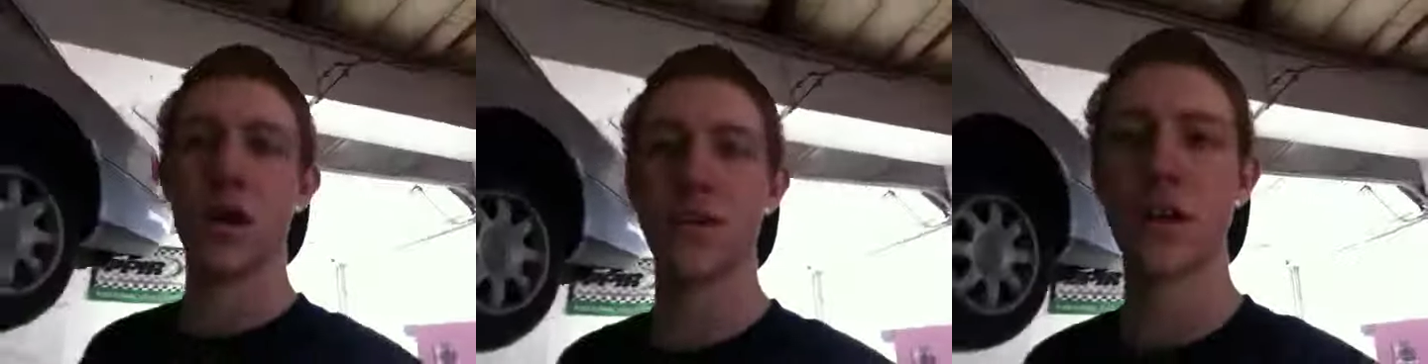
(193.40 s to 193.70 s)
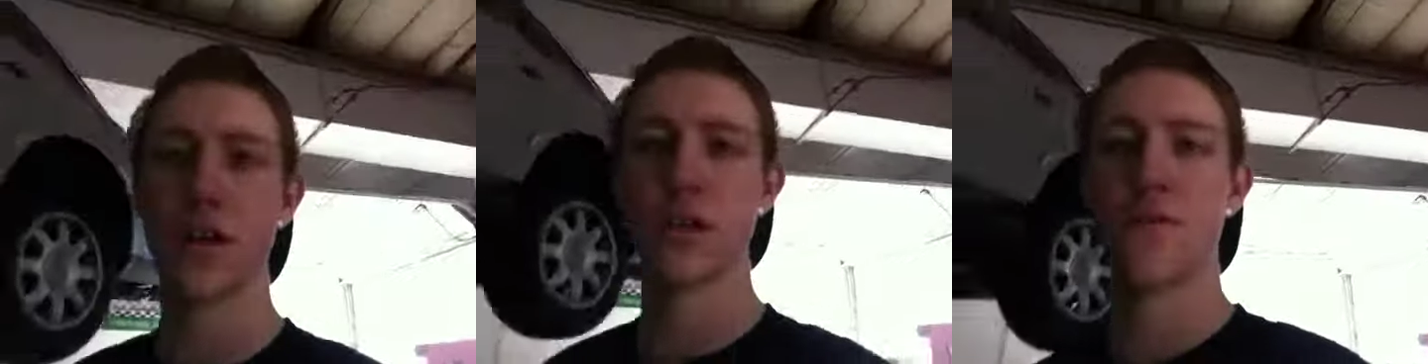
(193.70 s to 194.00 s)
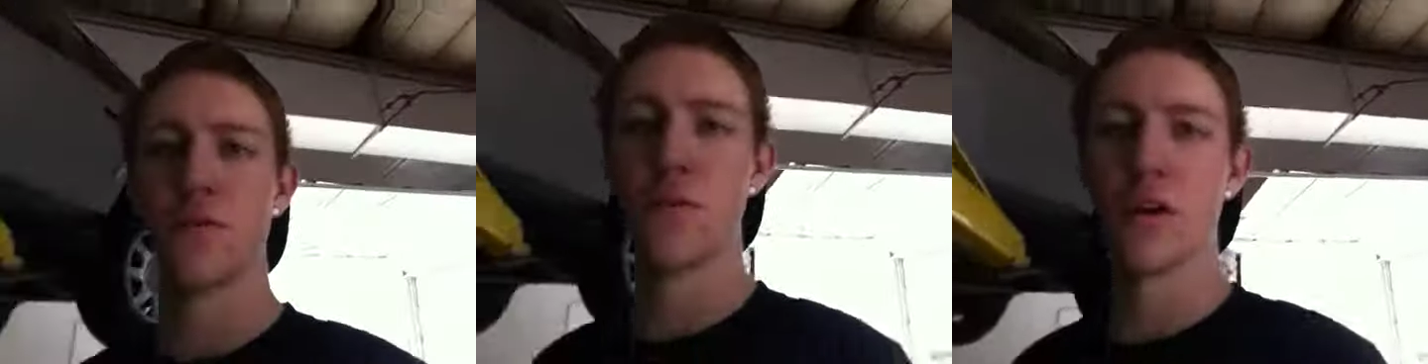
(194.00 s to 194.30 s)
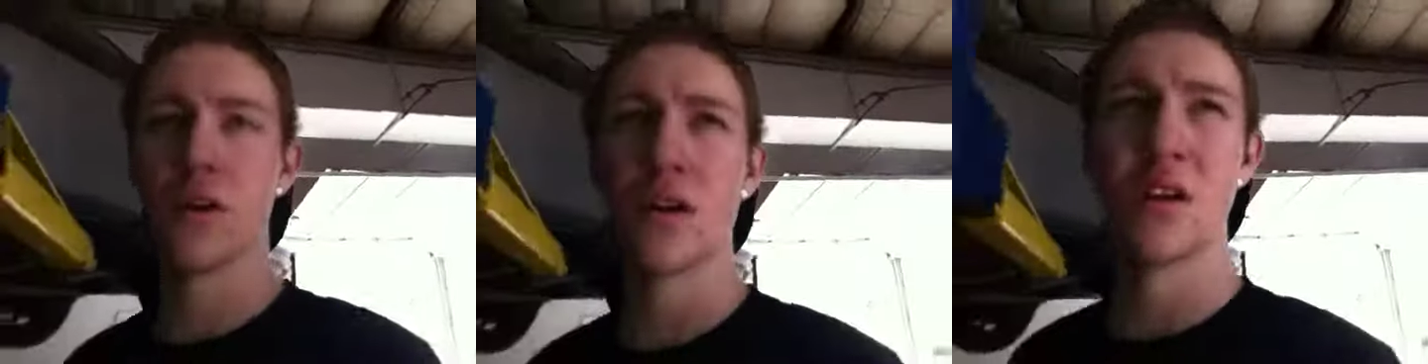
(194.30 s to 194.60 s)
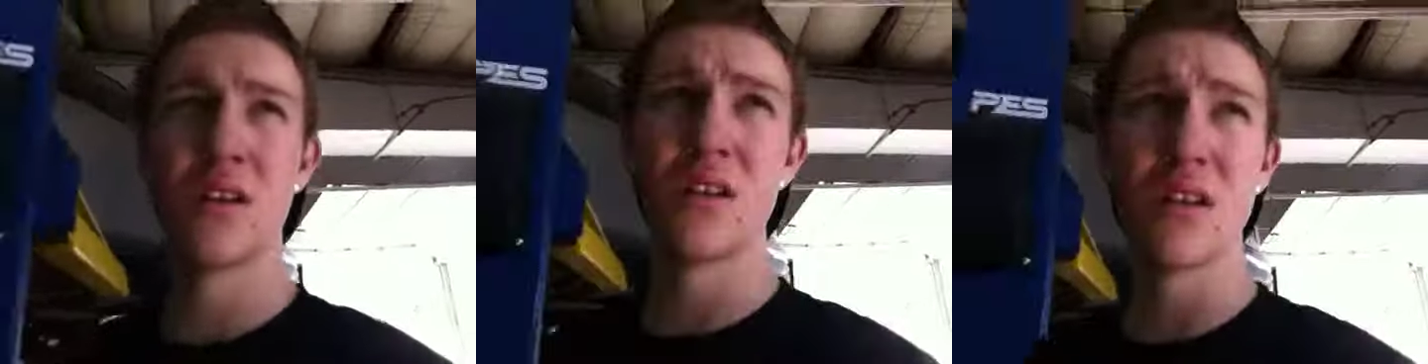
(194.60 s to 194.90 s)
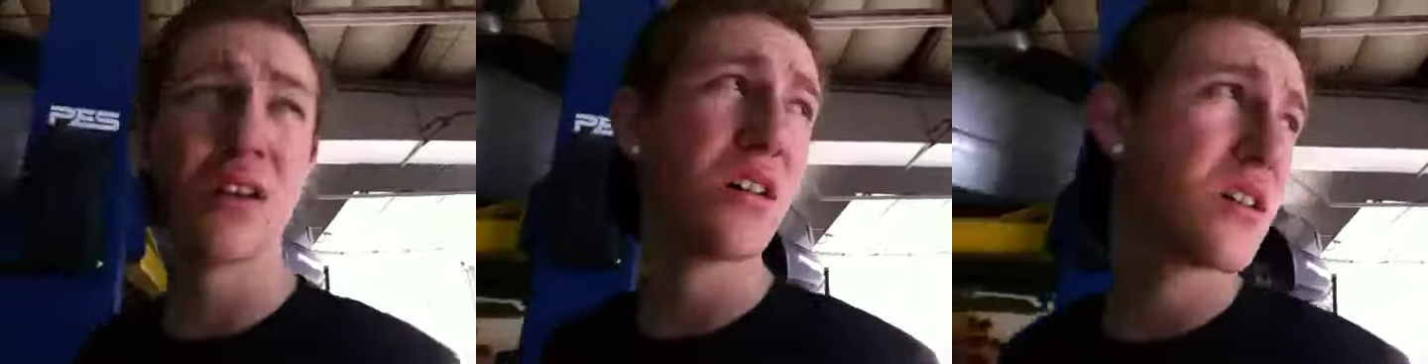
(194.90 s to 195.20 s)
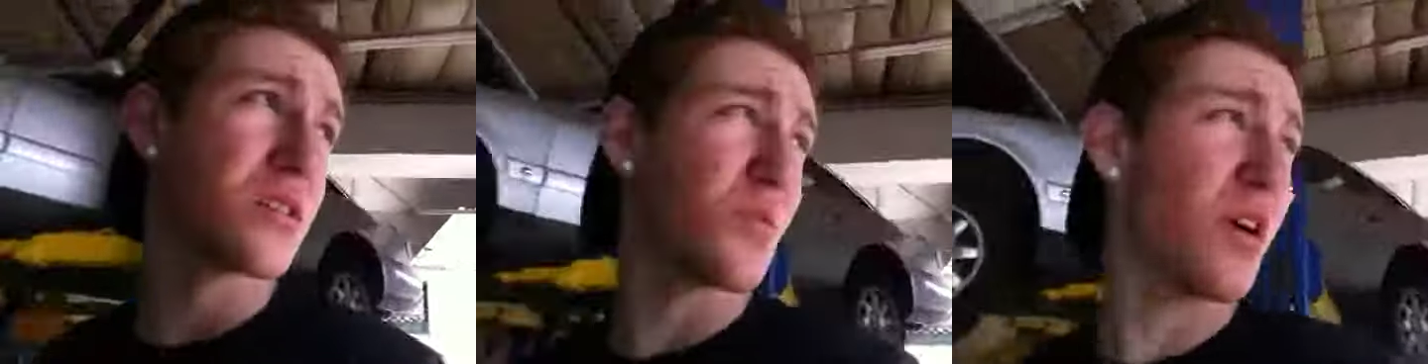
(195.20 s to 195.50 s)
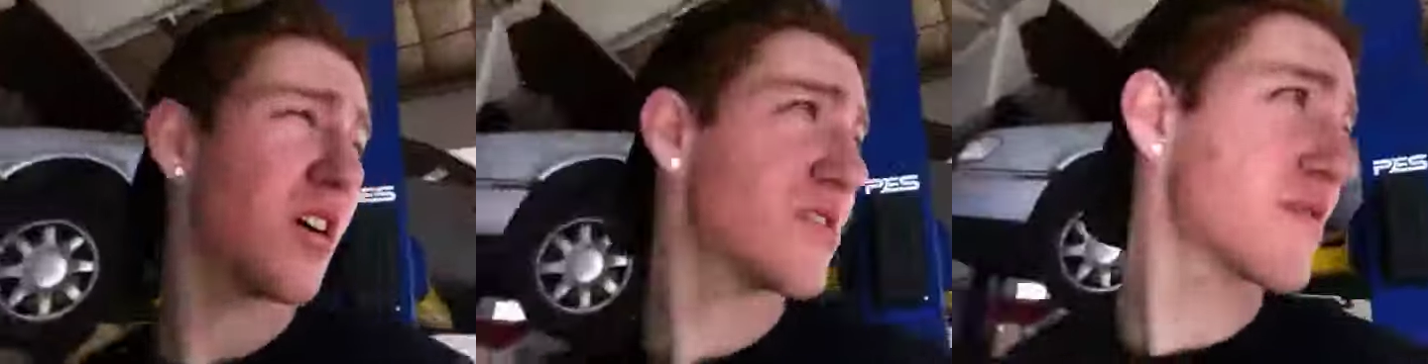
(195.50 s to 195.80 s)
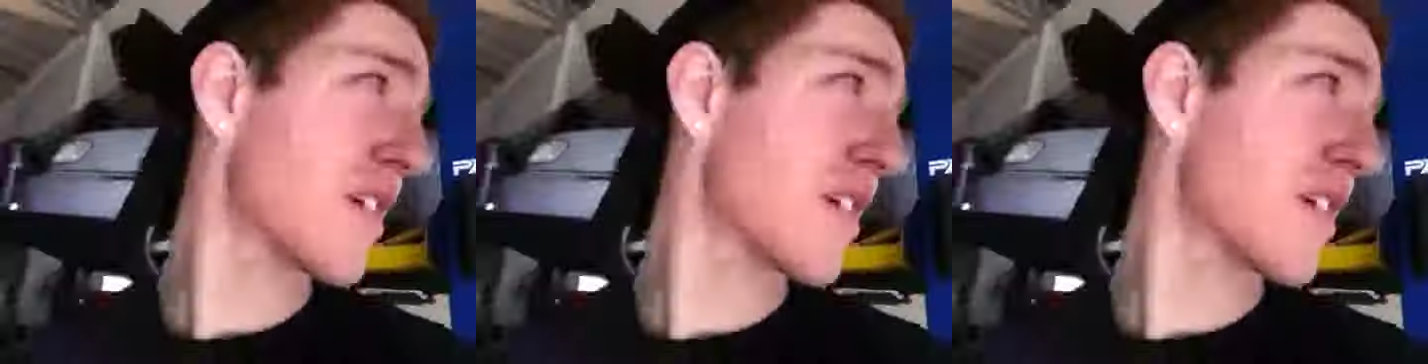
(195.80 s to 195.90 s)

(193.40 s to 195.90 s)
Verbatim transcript: I'll talk to everyone in uh, tomorrow's